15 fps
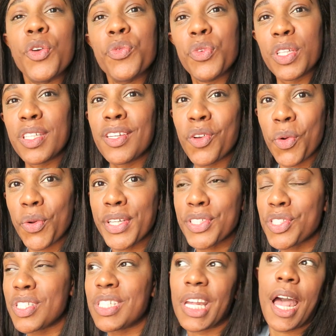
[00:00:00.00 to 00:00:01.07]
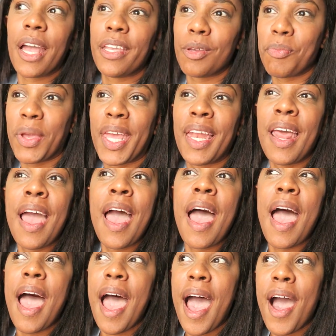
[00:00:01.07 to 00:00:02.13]
are really going to document
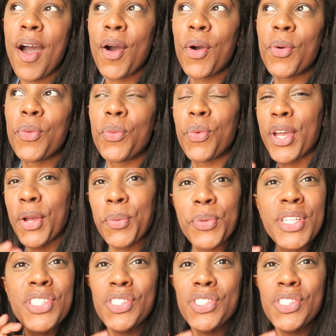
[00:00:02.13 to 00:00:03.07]
how where we